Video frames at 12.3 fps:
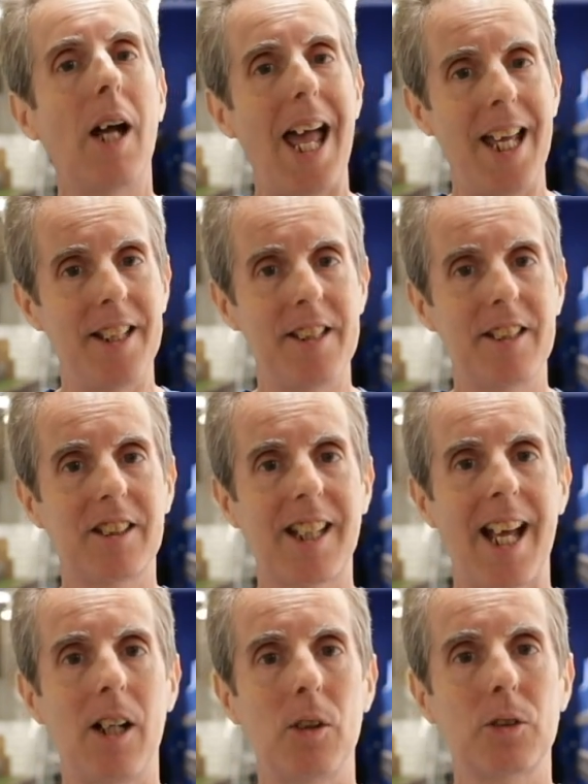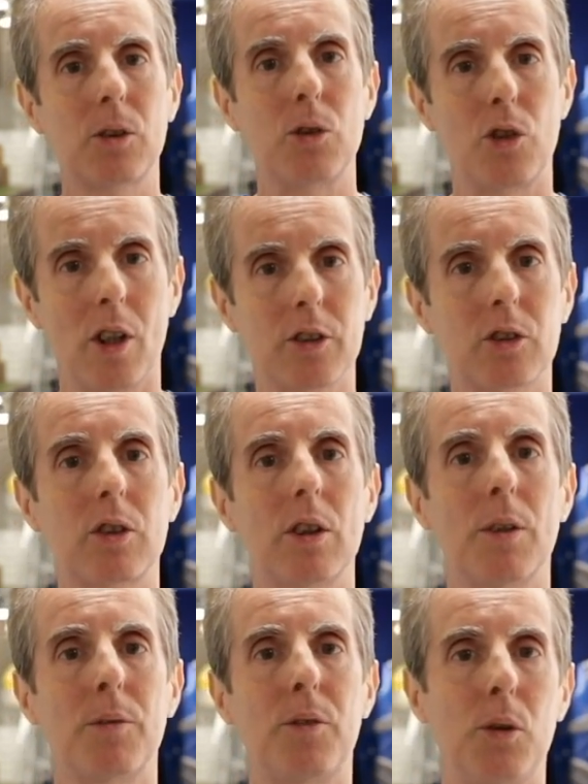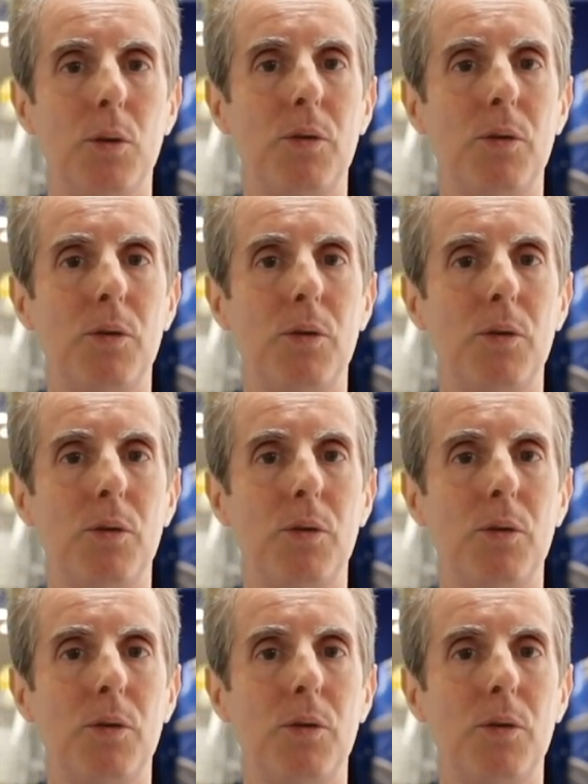edit it down to just a few